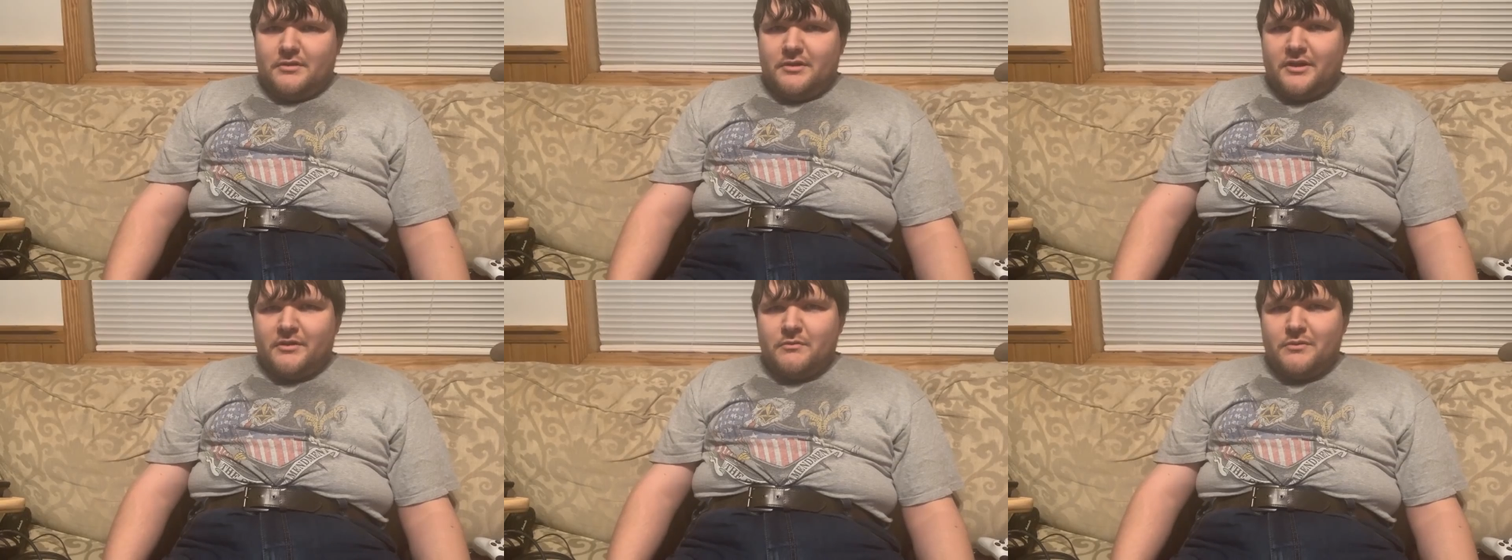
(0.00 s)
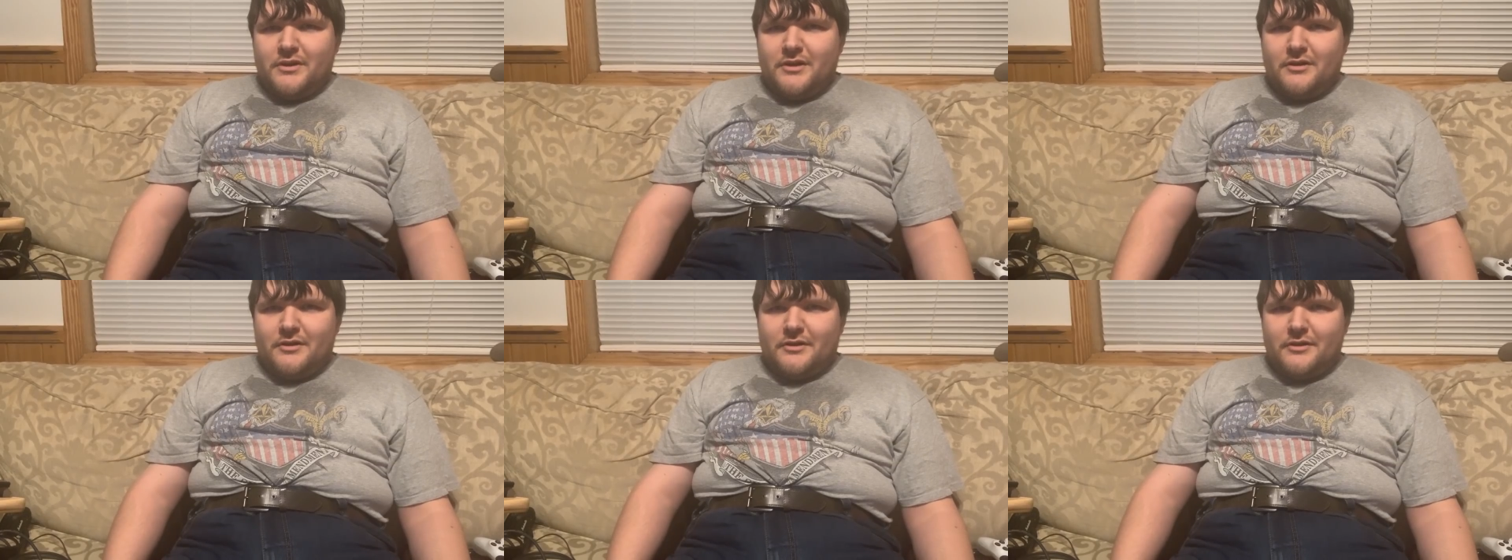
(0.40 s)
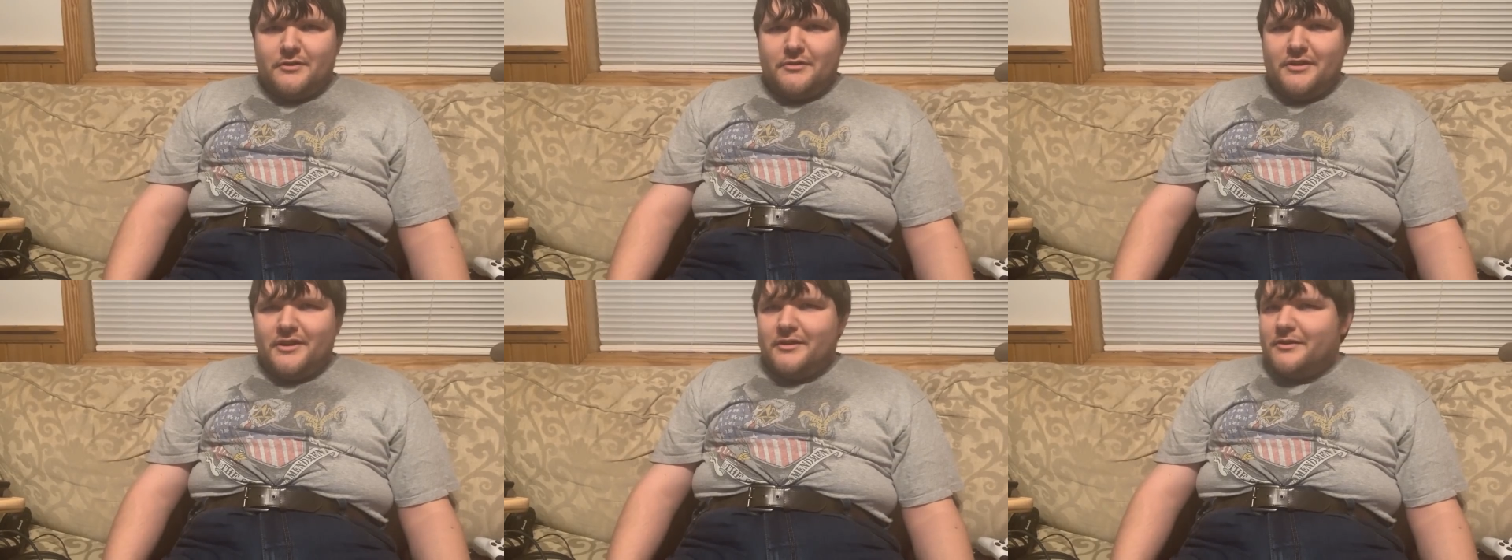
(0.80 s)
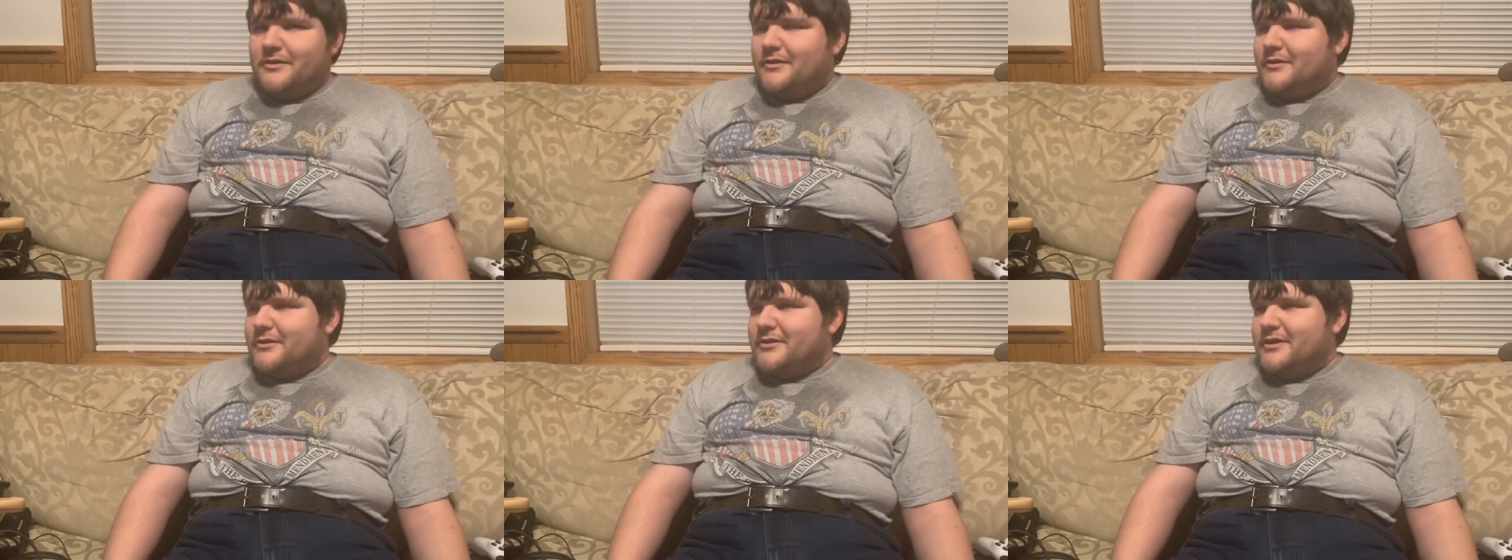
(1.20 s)
I reckon we ought to go down
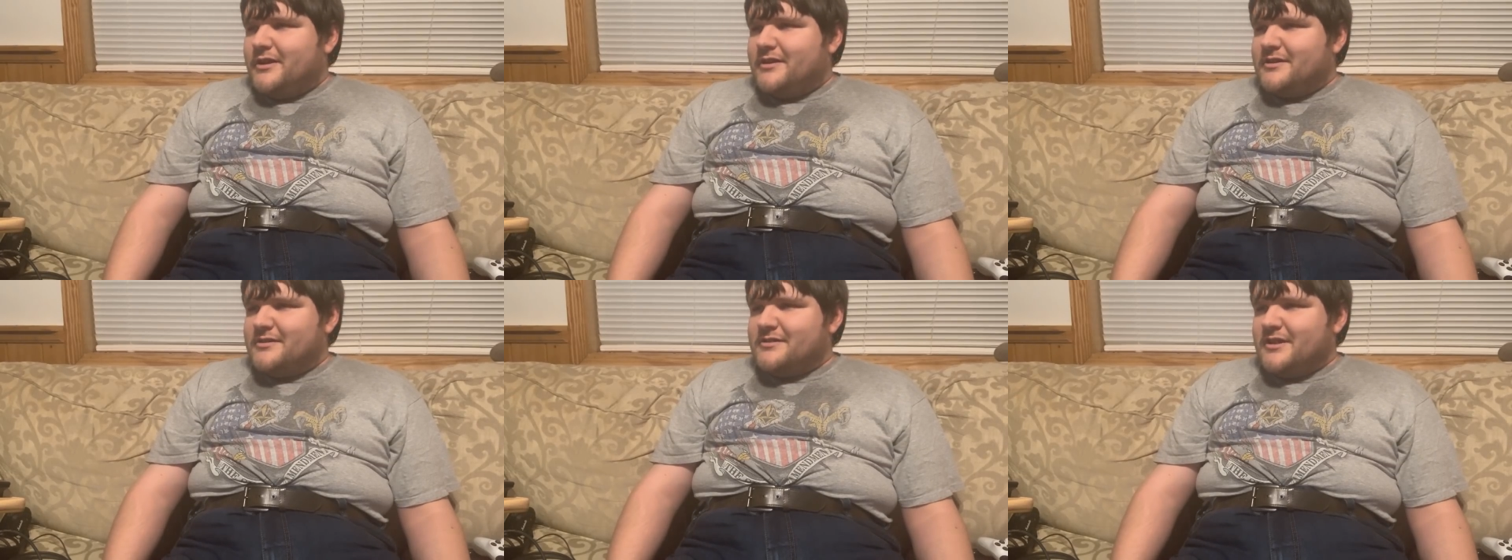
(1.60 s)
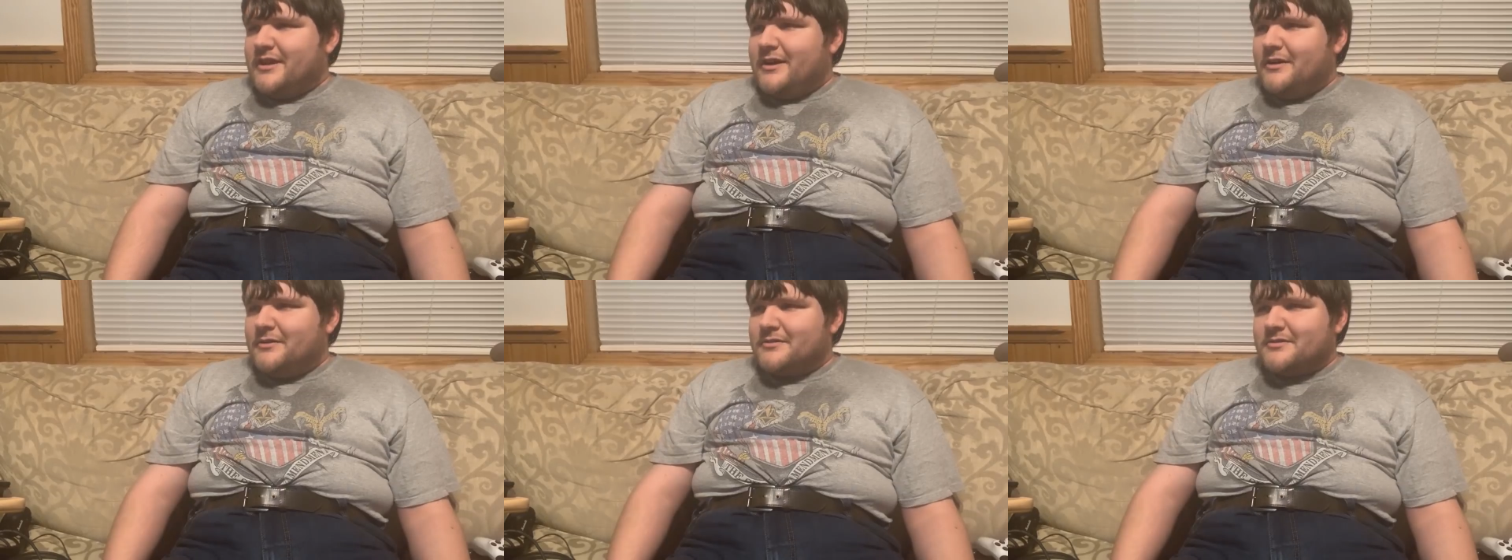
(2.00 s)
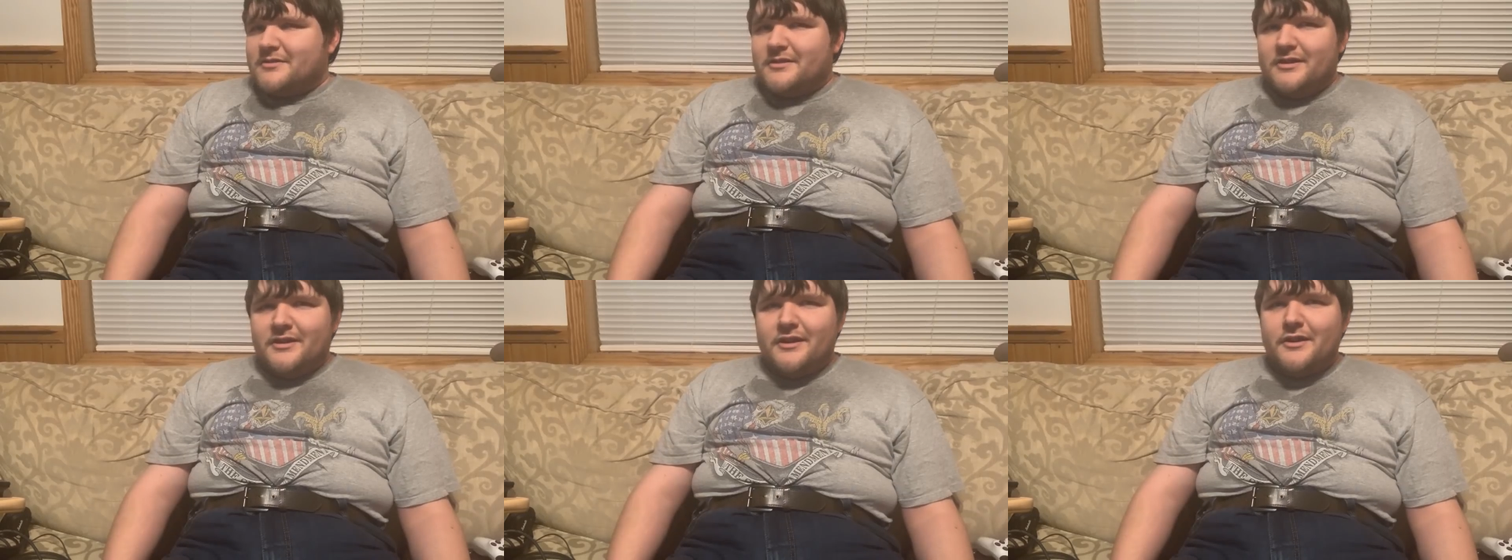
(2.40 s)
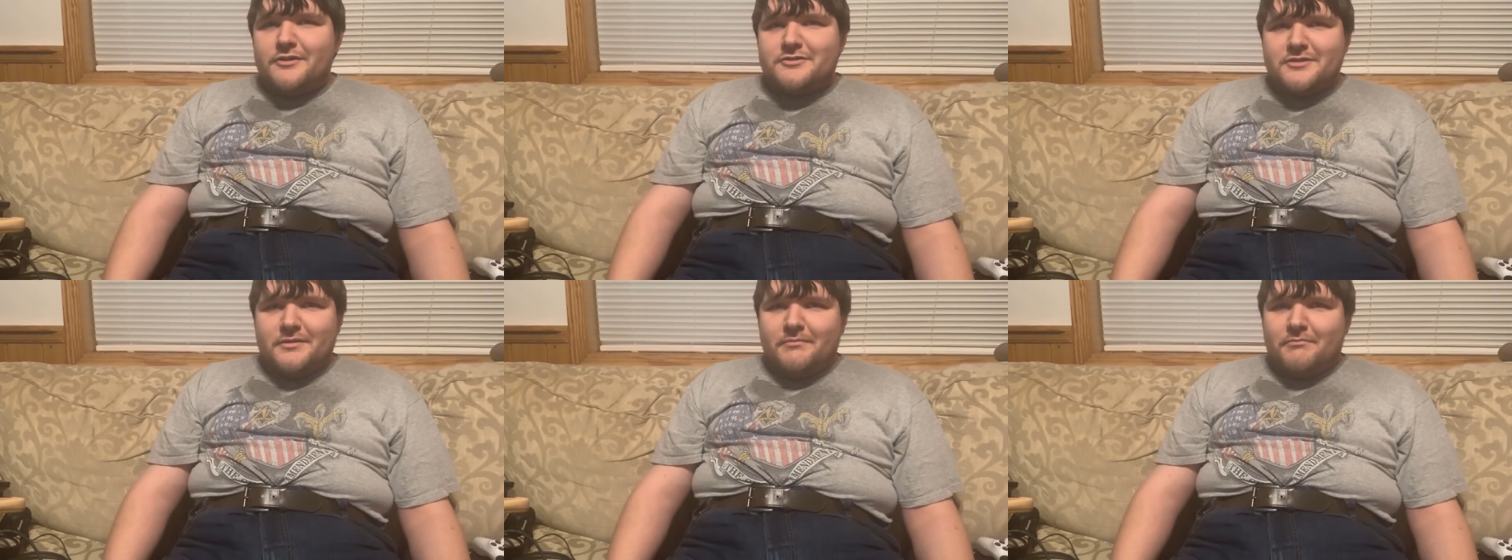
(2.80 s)
to Uncle Jesse's house and get
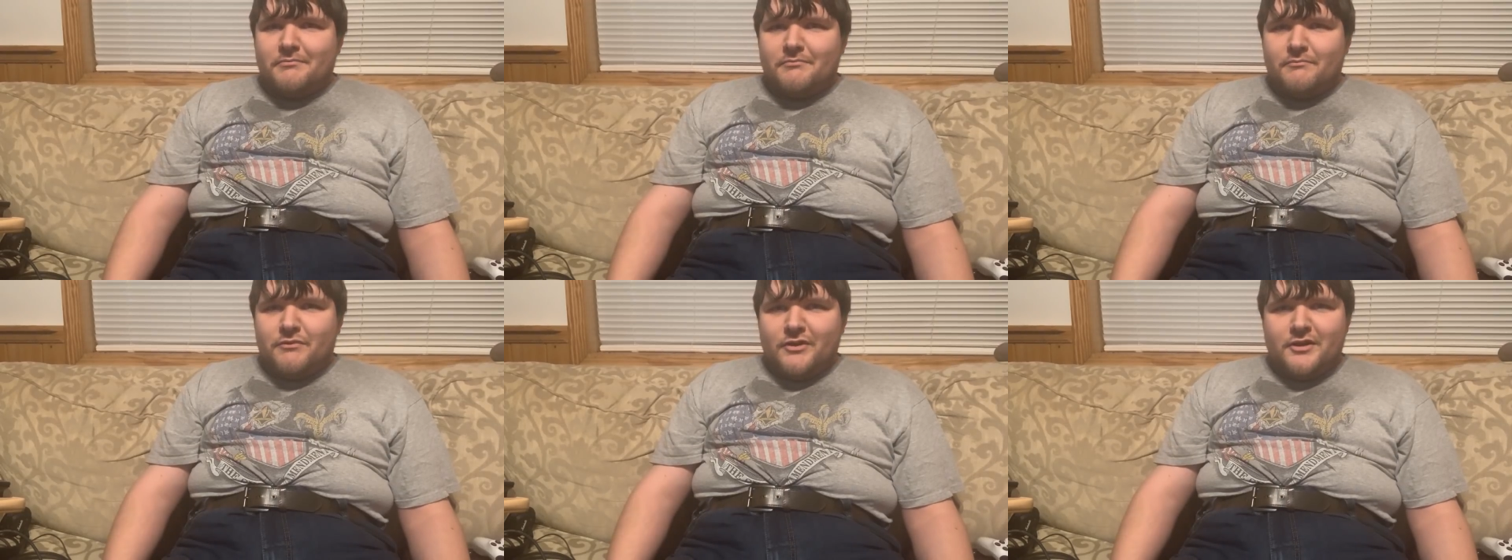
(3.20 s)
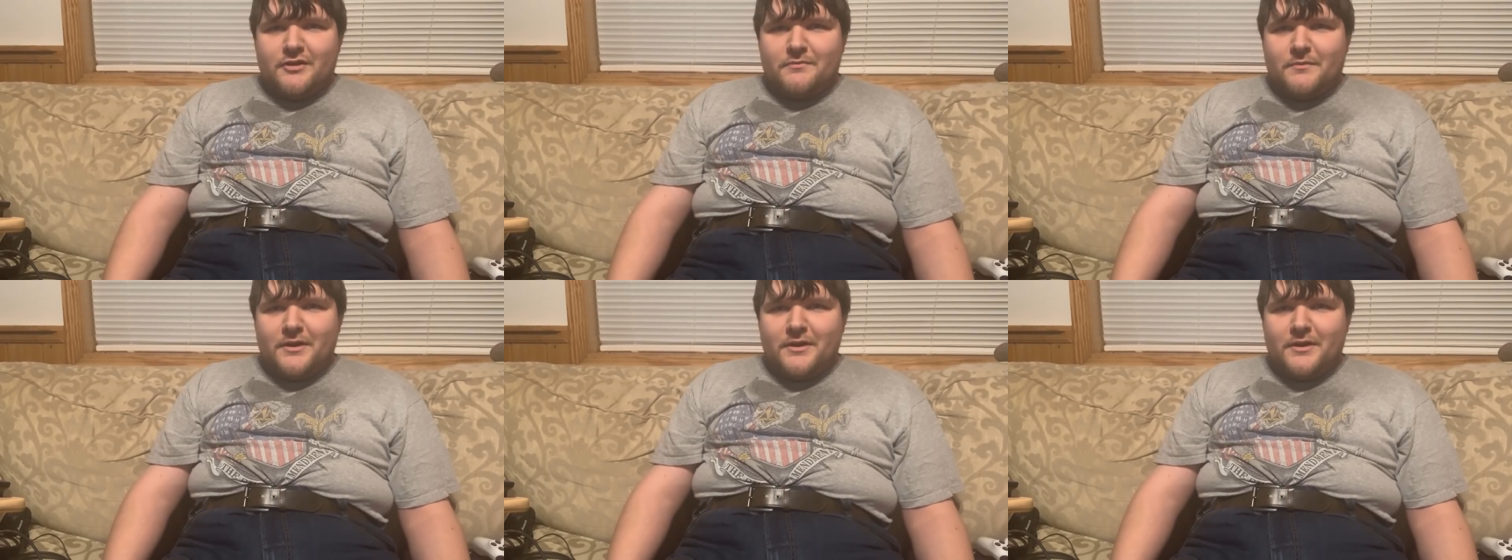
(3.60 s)
us some French